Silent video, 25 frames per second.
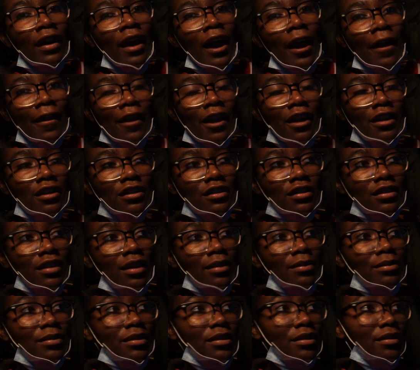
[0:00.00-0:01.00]
and then I just
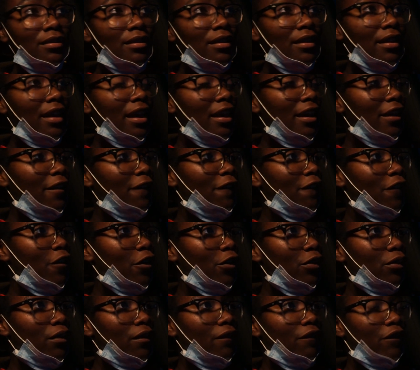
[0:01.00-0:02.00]
kept getting
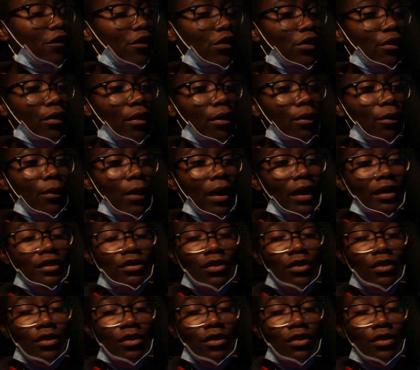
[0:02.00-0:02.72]
further and further away.